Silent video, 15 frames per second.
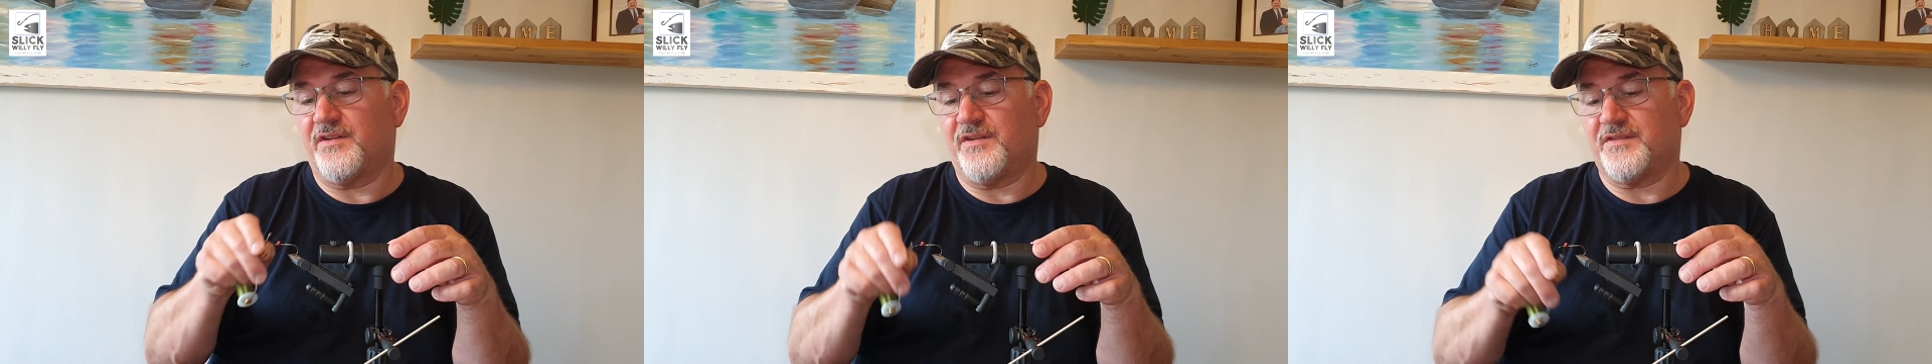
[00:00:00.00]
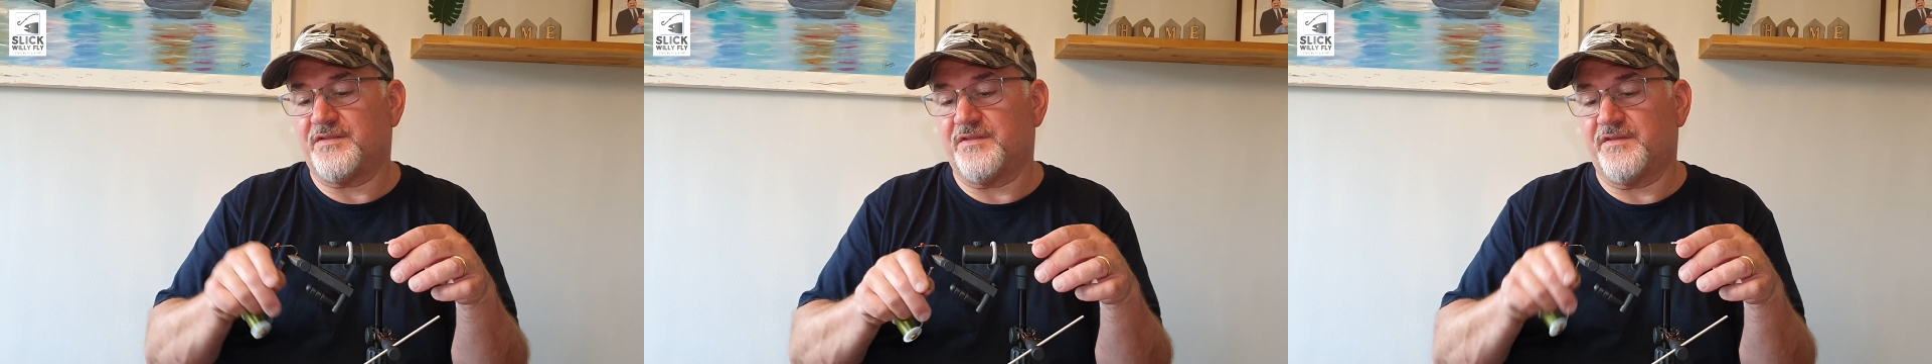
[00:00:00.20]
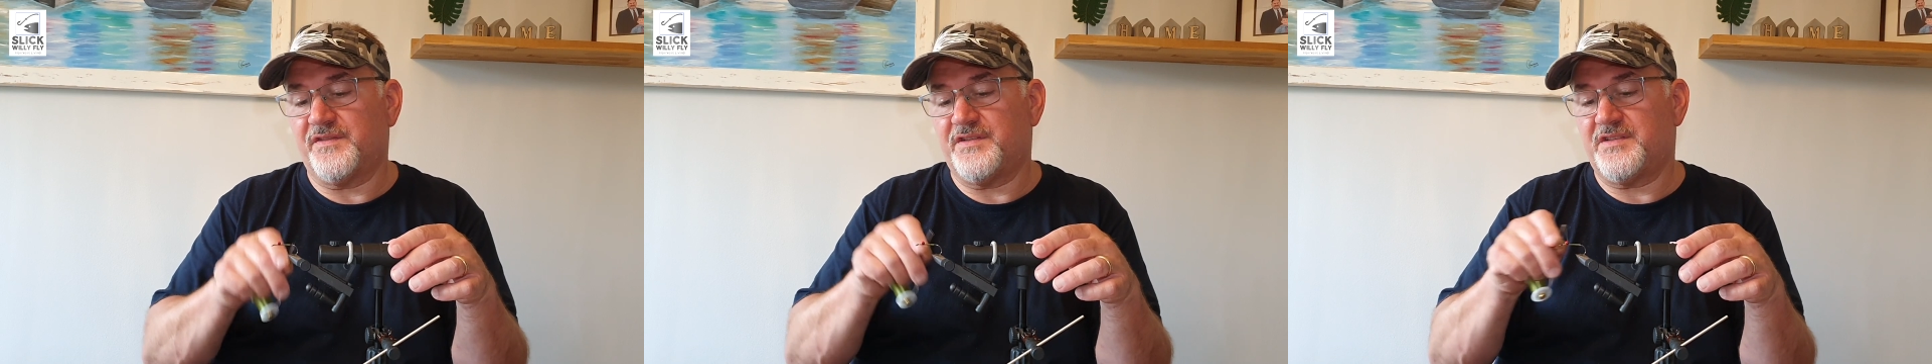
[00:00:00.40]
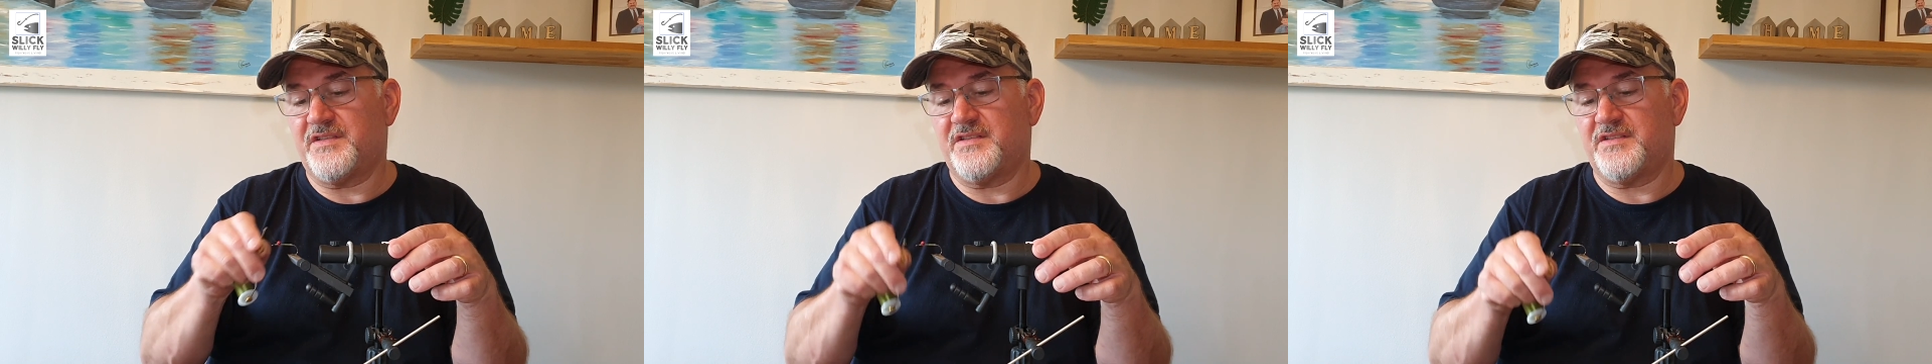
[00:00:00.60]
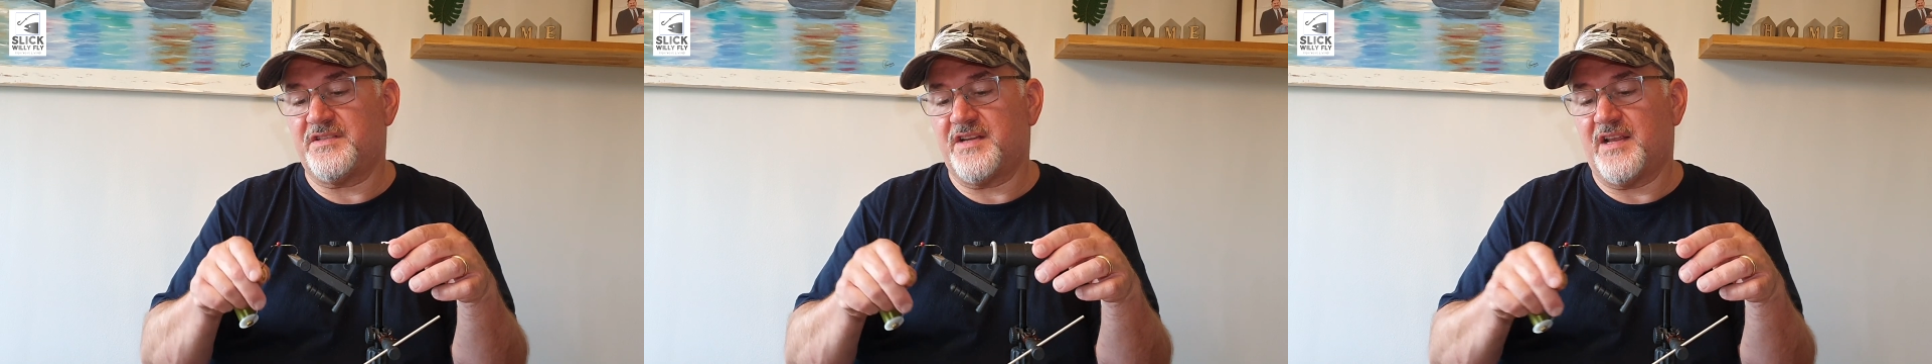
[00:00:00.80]
also
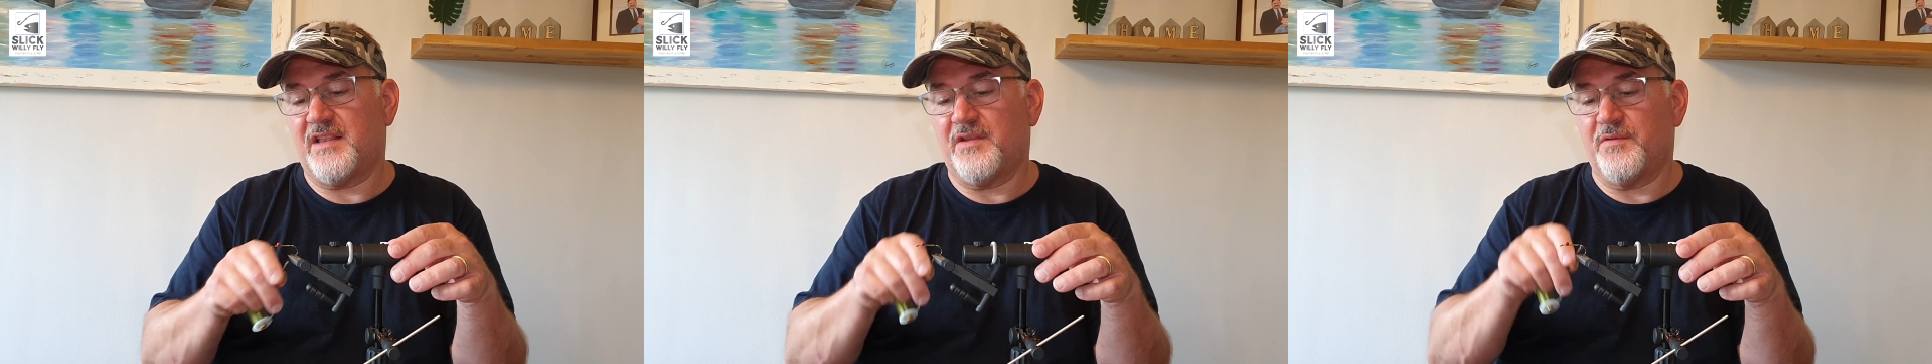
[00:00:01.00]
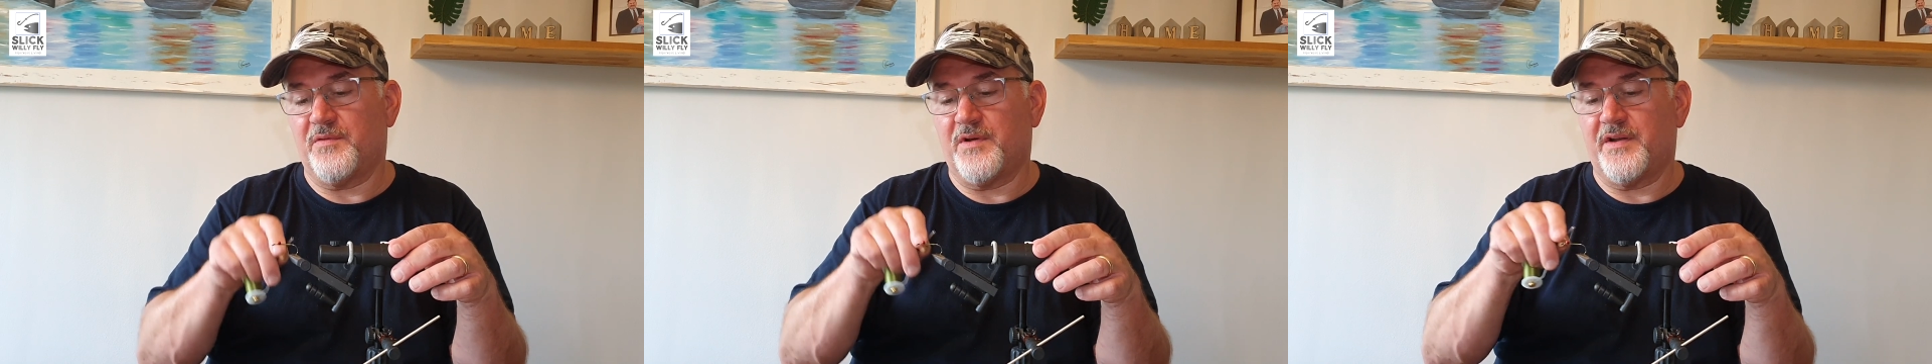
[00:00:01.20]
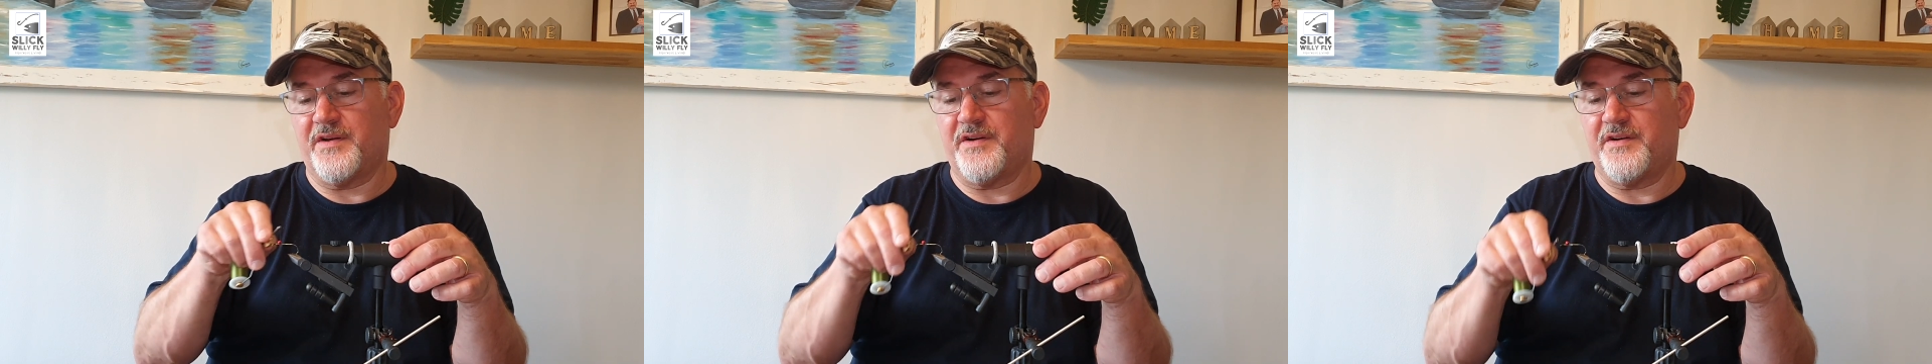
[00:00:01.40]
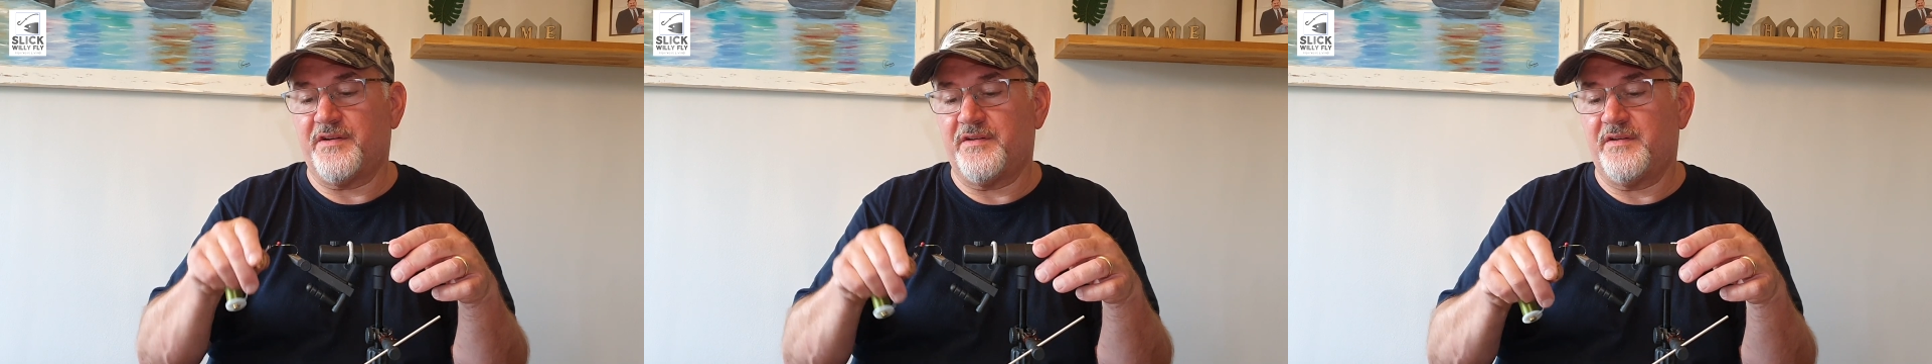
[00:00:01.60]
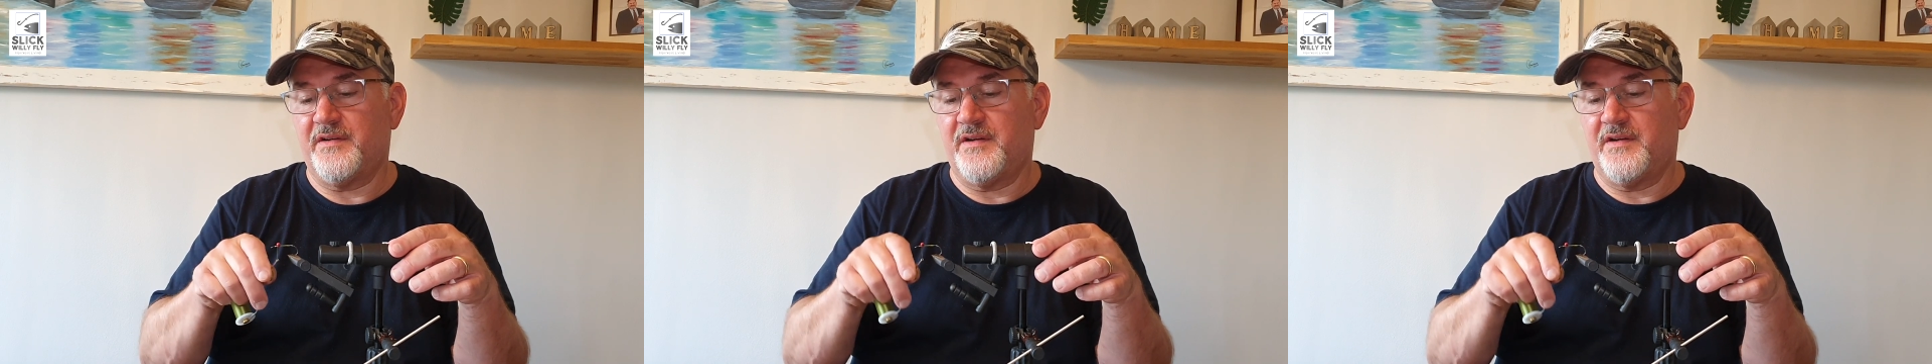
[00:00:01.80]
fishing shallow water.